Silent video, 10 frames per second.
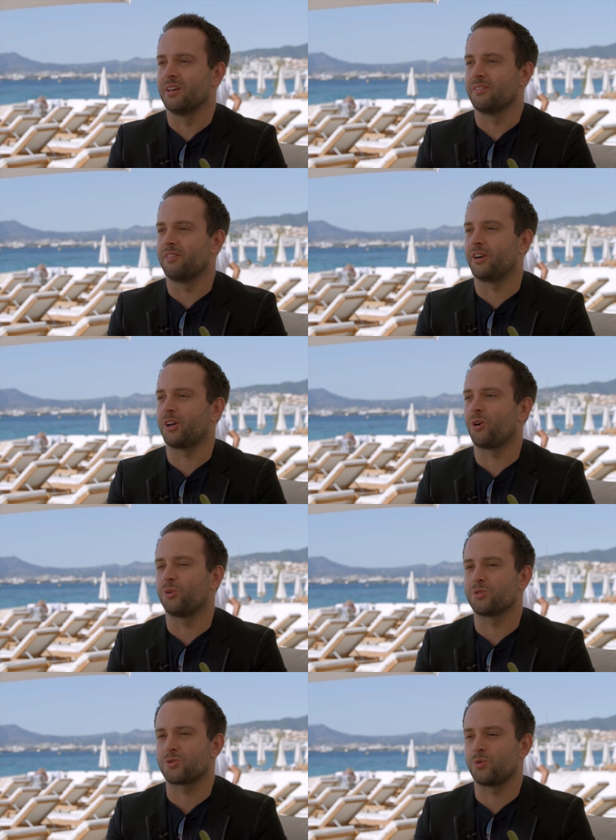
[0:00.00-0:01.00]
Very
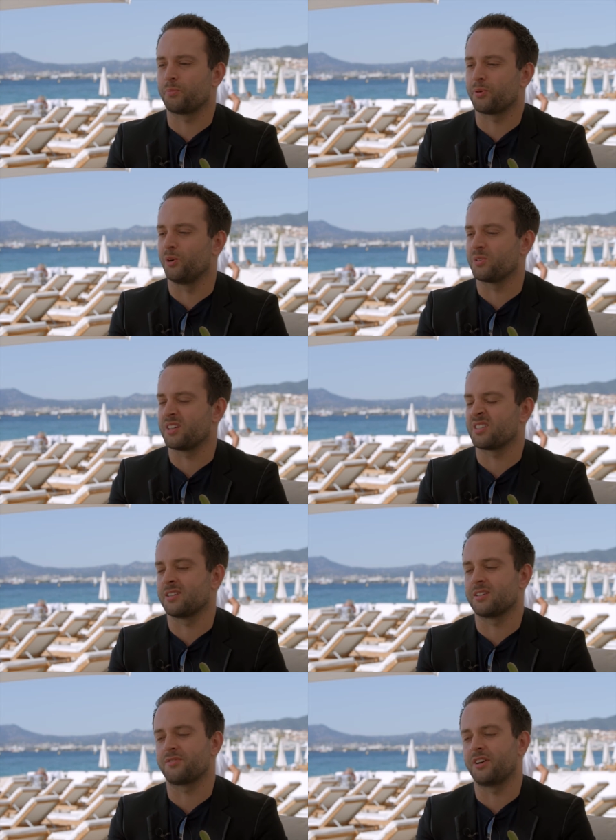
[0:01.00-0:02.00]
old school processes,